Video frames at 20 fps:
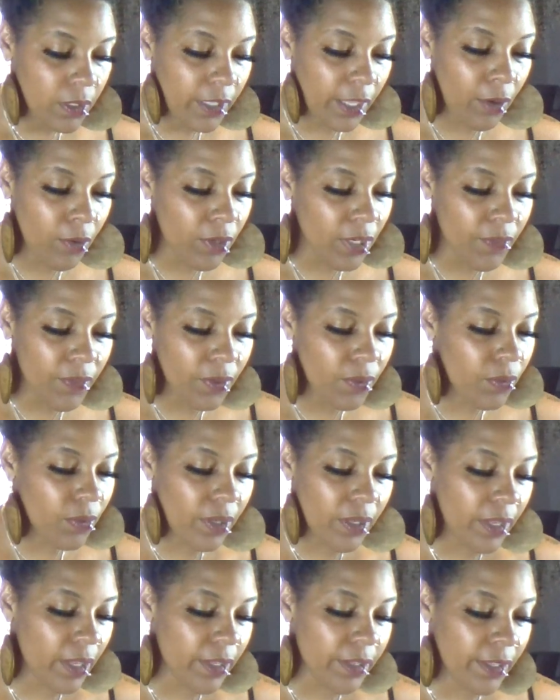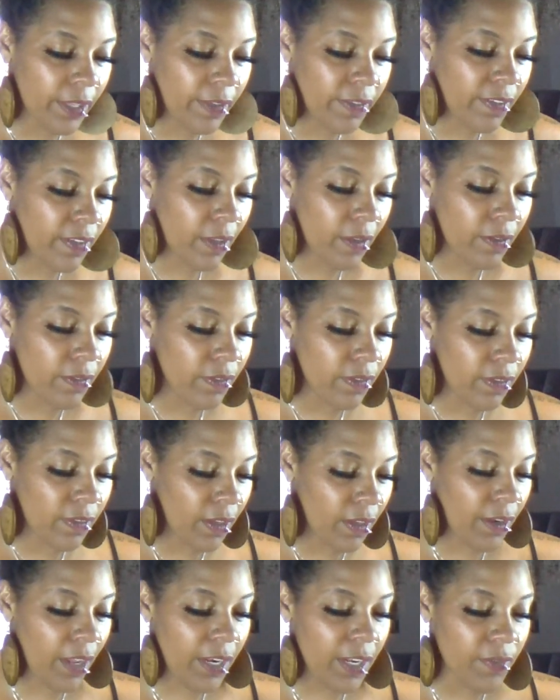They don't even. This,
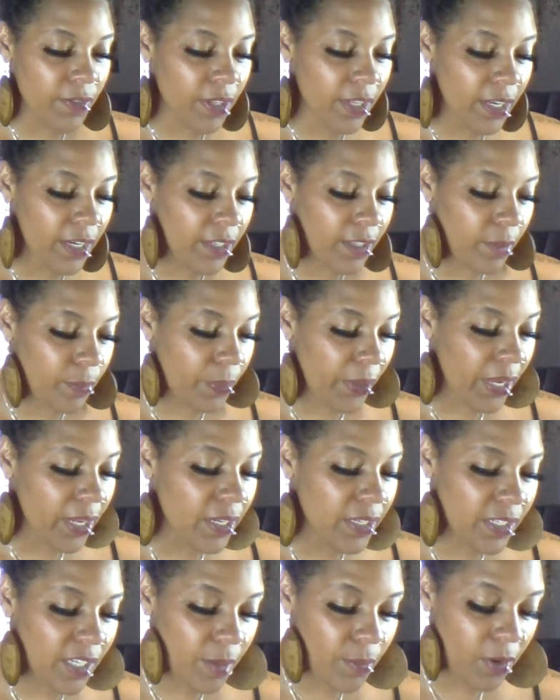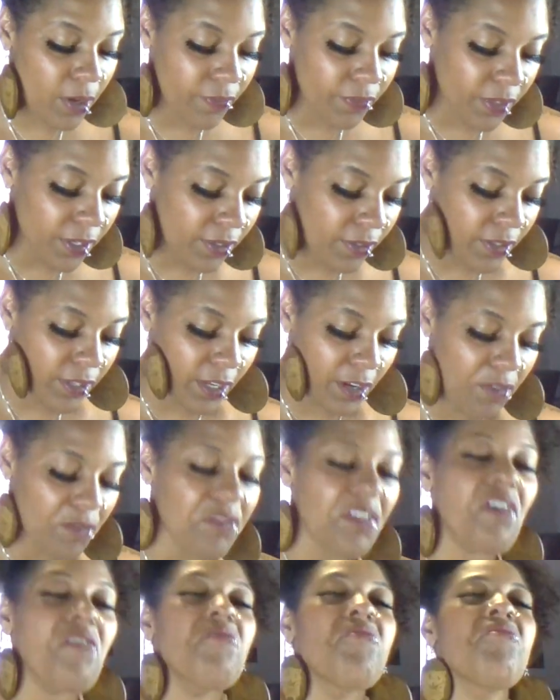they're not even letting the panties come off. They're they're,
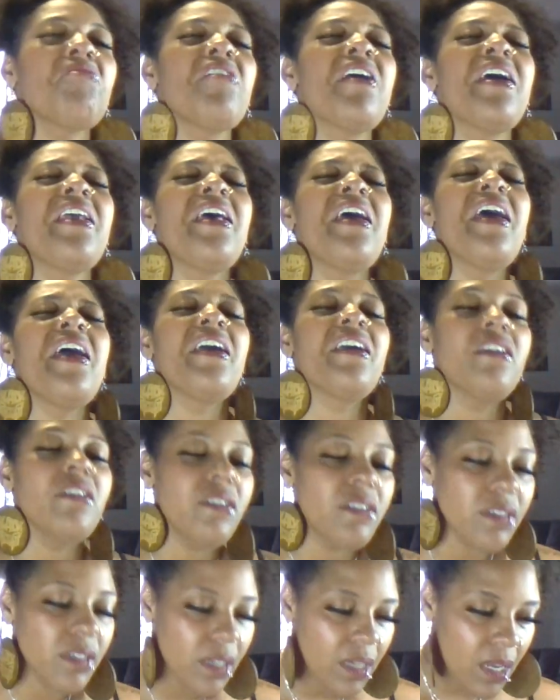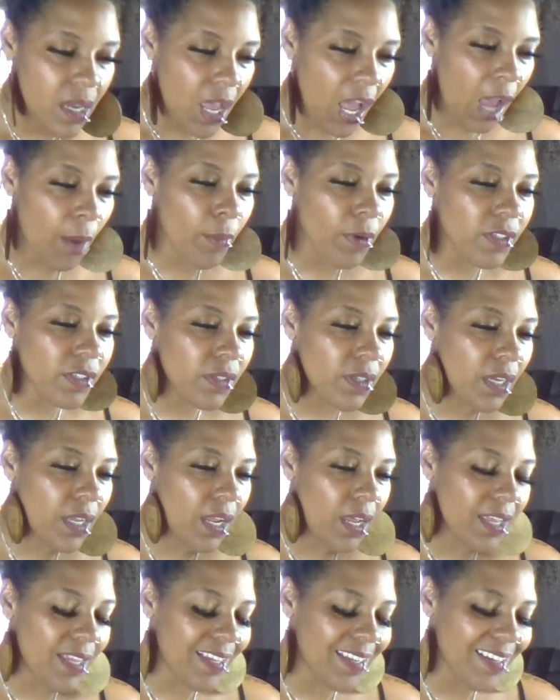they're ready. I'm also get.